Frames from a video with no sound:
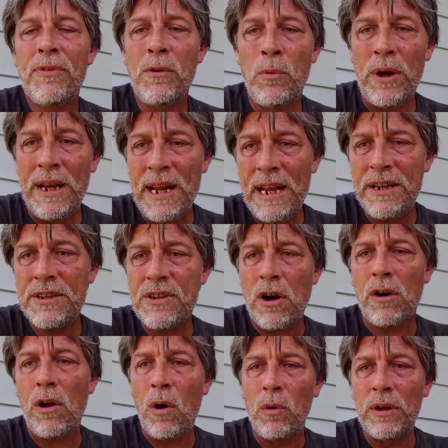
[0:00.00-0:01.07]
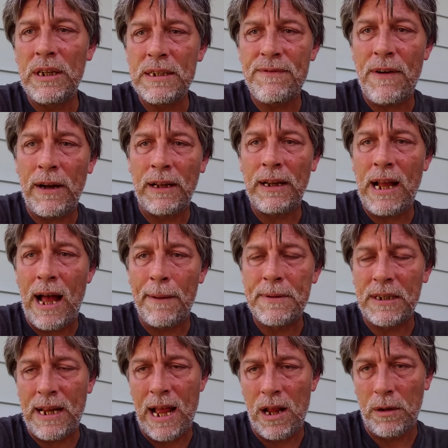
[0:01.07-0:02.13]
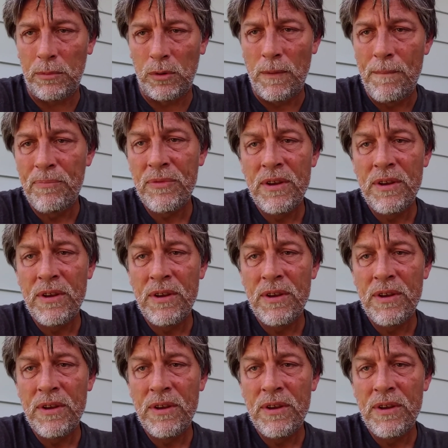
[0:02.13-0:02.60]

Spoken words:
we need to start holding these fucking cops accountable.